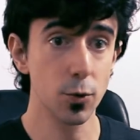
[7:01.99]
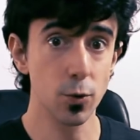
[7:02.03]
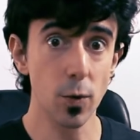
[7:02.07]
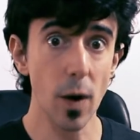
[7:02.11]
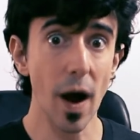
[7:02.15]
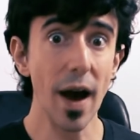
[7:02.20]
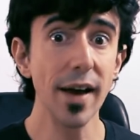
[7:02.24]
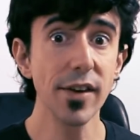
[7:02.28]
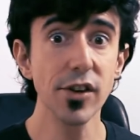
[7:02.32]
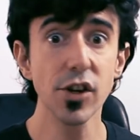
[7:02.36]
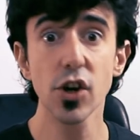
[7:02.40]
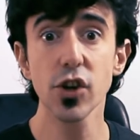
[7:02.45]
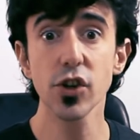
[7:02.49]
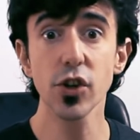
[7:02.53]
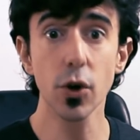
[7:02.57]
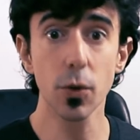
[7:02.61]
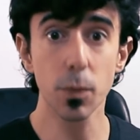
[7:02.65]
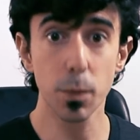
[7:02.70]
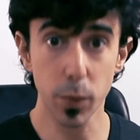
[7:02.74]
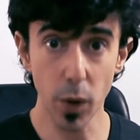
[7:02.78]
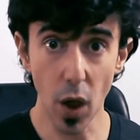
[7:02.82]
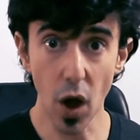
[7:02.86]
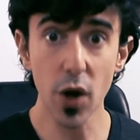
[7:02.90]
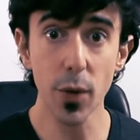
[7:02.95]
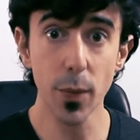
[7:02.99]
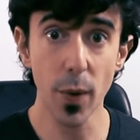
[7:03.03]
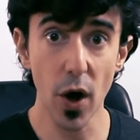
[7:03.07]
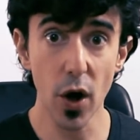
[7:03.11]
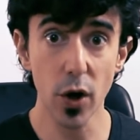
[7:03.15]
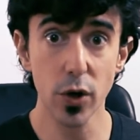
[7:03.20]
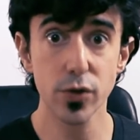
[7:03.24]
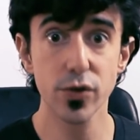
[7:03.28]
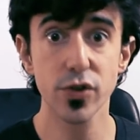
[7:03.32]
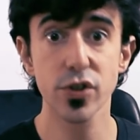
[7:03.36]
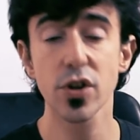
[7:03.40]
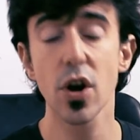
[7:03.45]
write your blog
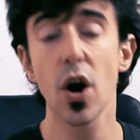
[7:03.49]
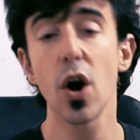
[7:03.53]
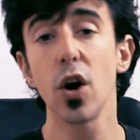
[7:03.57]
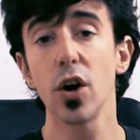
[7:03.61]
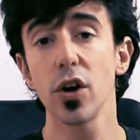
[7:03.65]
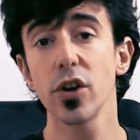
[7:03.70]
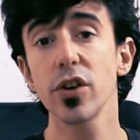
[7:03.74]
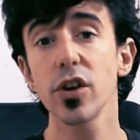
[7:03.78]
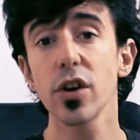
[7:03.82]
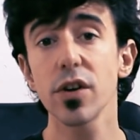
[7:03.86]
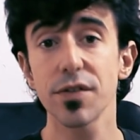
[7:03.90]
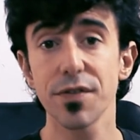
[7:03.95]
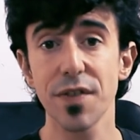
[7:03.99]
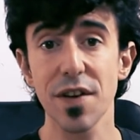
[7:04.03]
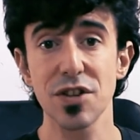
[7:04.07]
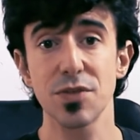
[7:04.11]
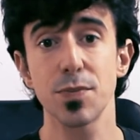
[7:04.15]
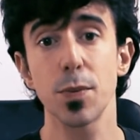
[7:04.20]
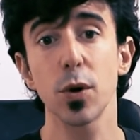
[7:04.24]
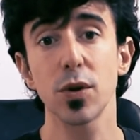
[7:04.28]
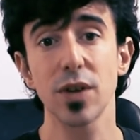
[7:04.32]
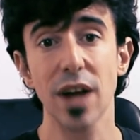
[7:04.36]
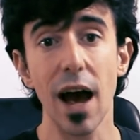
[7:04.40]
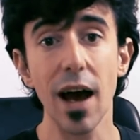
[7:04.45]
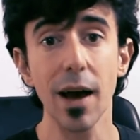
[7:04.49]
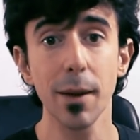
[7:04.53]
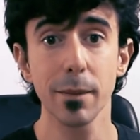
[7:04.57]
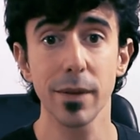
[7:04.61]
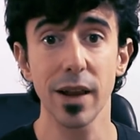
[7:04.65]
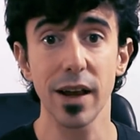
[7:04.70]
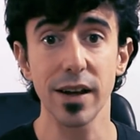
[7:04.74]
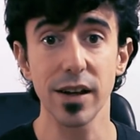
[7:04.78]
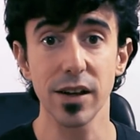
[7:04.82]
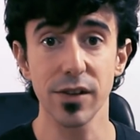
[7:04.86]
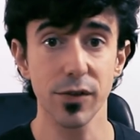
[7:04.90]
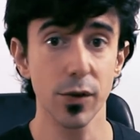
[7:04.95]
posts on your Facebook
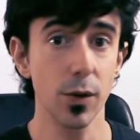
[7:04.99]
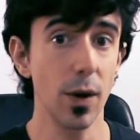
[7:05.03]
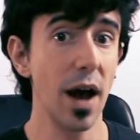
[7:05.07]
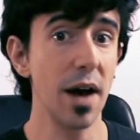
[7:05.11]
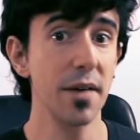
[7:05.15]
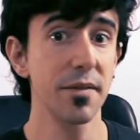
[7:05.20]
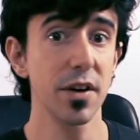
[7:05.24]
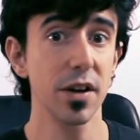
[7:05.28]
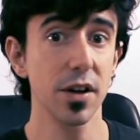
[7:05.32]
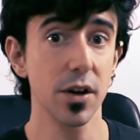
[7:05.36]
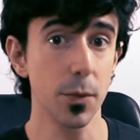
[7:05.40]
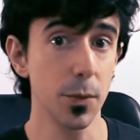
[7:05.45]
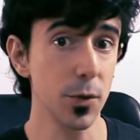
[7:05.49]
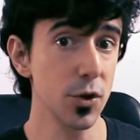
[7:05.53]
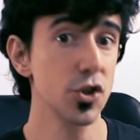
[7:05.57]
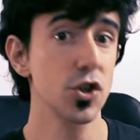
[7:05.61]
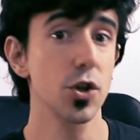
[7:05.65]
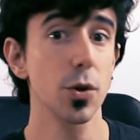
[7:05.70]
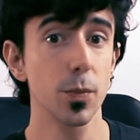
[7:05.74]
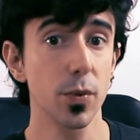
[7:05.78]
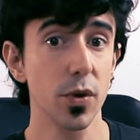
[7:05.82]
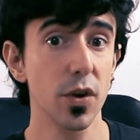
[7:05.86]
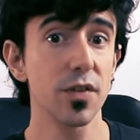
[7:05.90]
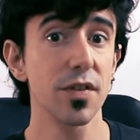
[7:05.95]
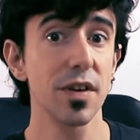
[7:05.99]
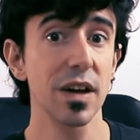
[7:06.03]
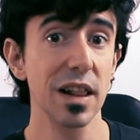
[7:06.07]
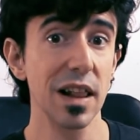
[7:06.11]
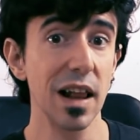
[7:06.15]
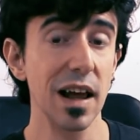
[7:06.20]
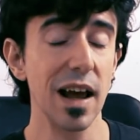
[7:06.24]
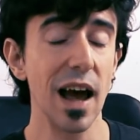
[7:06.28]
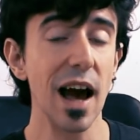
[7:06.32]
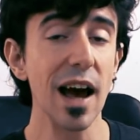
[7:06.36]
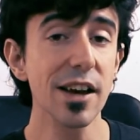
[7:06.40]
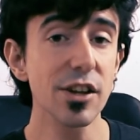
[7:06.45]
timeline if you have a commercial profile
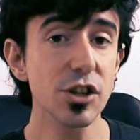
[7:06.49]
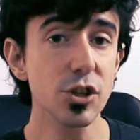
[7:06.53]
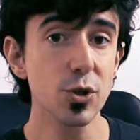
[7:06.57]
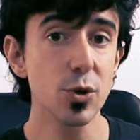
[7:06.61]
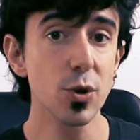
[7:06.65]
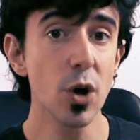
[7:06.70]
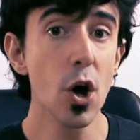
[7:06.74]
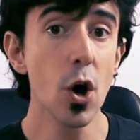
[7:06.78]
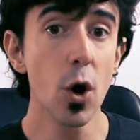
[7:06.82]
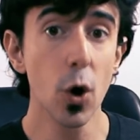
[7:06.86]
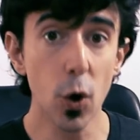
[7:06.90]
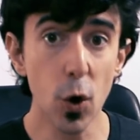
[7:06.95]
like I do,